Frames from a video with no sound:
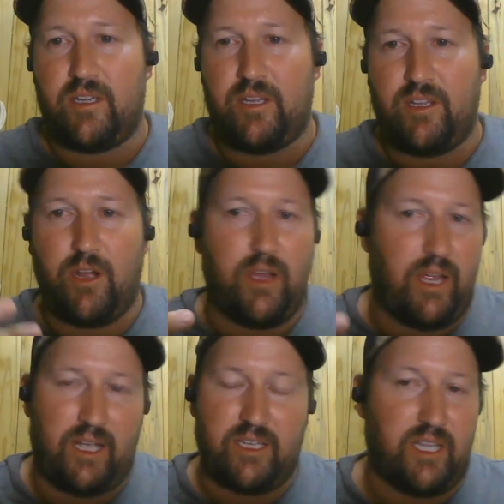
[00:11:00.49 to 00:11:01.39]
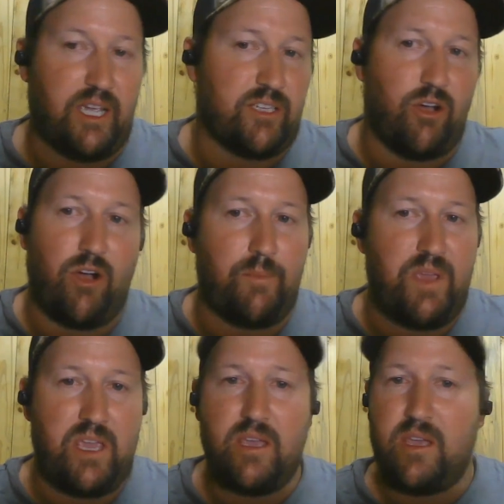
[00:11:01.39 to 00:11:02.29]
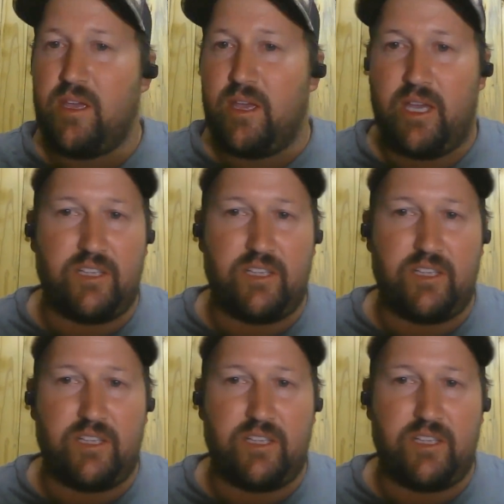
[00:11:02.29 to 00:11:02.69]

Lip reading: like I say, as a hobby, as a